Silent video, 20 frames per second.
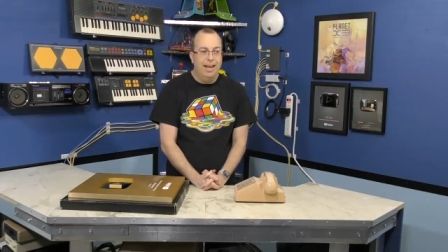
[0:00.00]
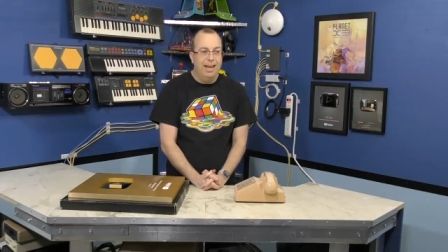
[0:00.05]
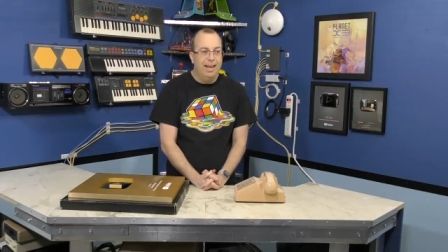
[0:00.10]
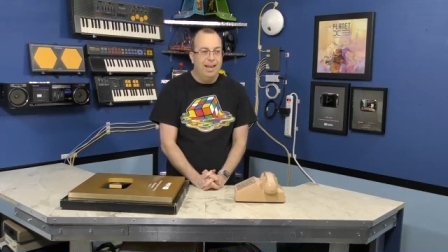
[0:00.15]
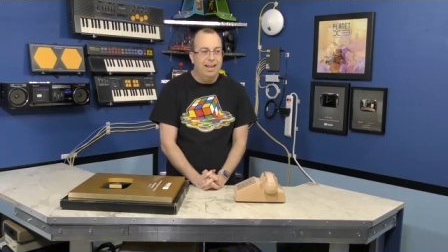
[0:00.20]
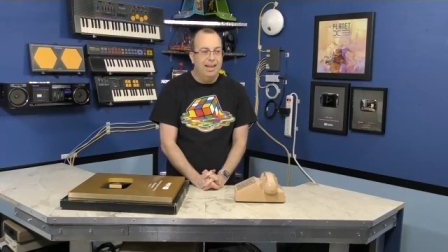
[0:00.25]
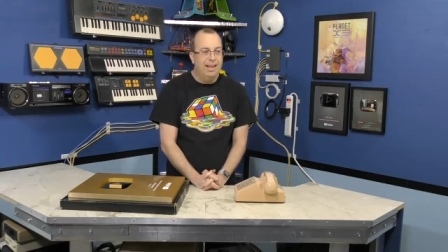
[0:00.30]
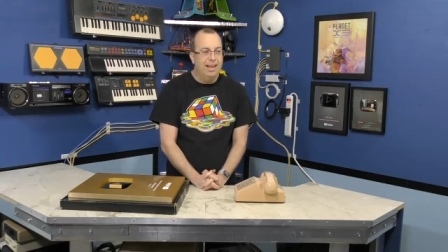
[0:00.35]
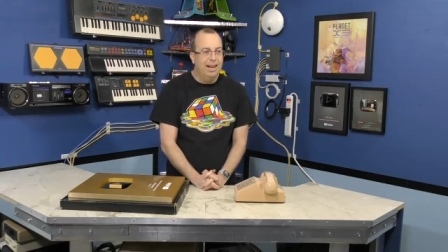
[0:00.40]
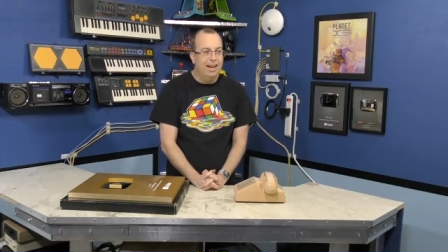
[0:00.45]

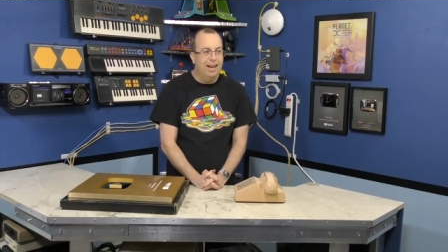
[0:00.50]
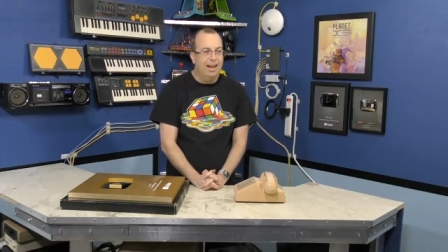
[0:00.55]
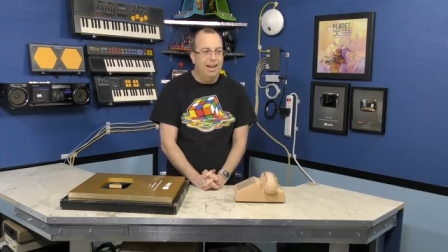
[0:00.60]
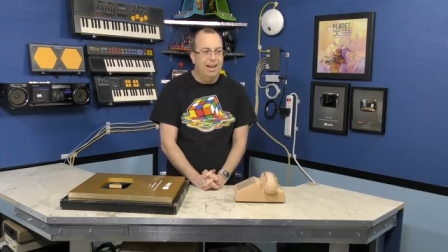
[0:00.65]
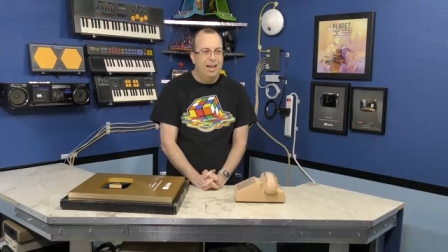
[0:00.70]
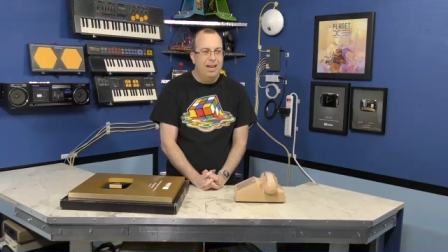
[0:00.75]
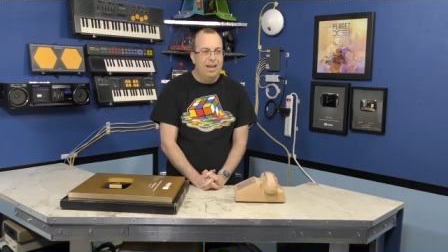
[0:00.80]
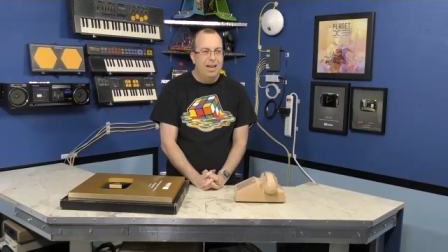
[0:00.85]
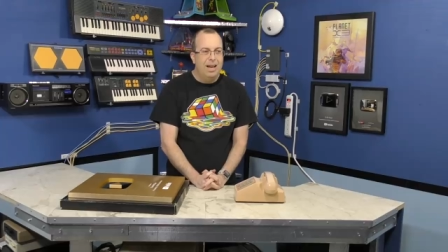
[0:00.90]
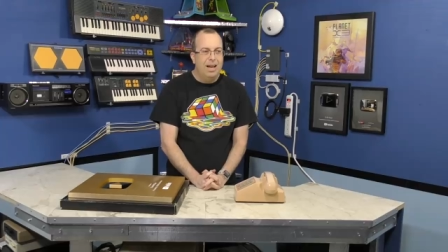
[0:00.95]
and uh,
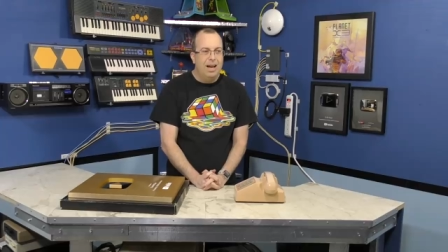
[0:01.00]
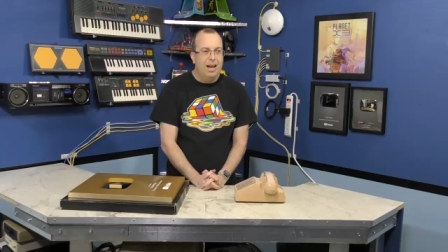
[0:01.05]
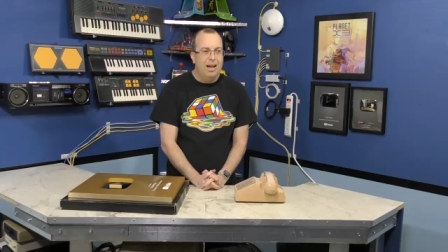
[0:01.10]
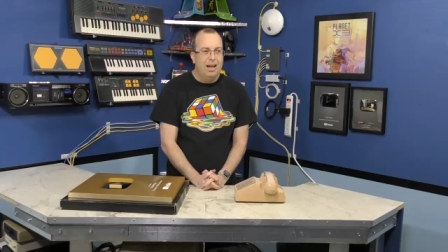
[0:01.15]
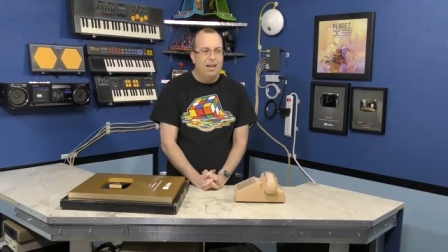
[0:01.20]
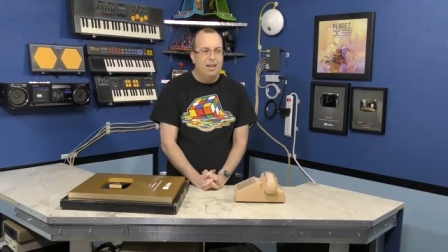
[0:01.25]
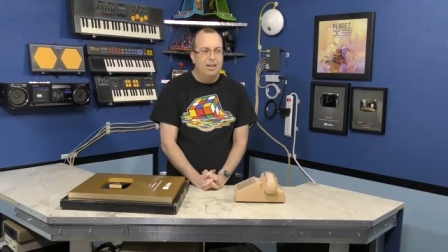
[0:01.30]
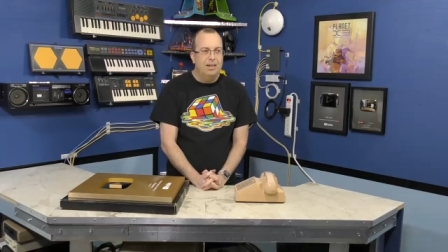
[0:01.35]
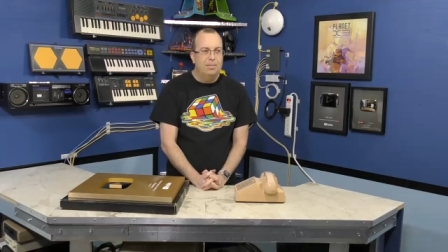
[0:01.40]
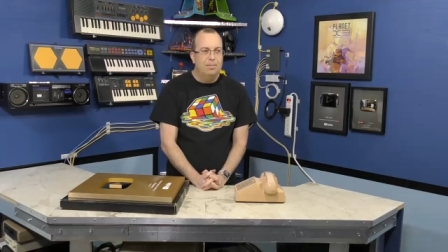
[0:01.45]

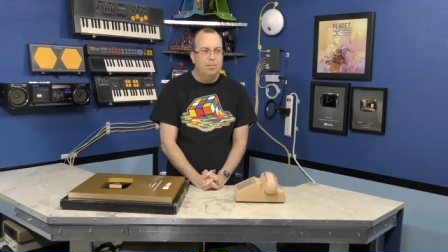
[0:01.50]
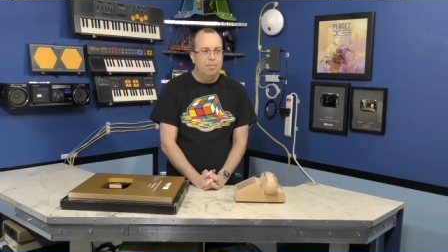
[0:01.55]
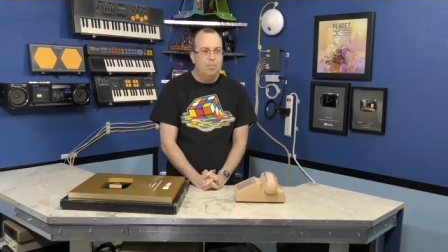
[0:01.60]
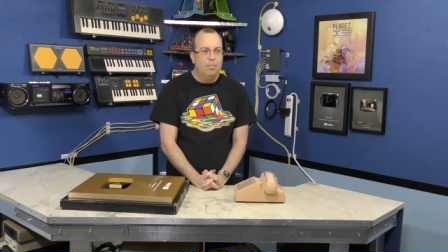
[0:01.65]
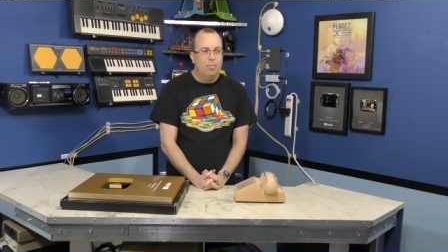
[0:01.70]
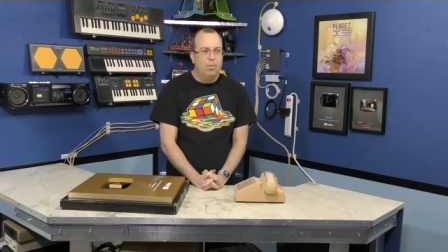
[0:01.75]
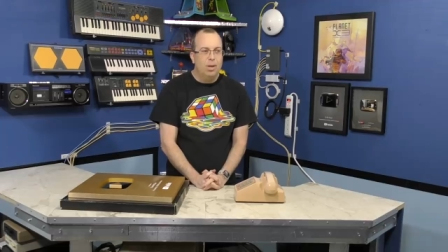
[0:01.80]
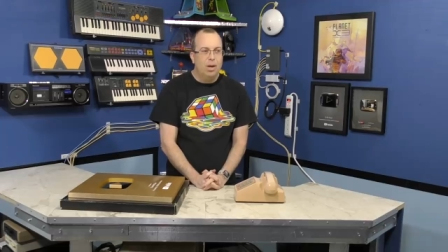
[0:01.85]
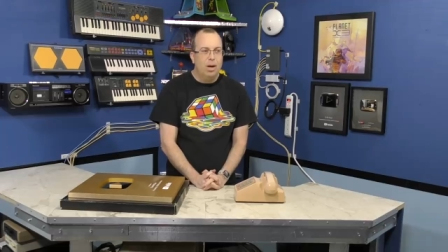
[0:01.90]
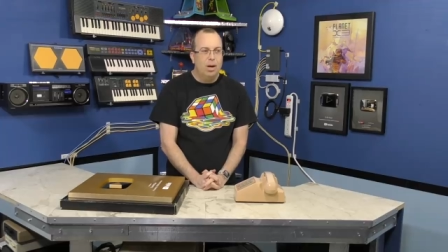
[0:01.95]
um,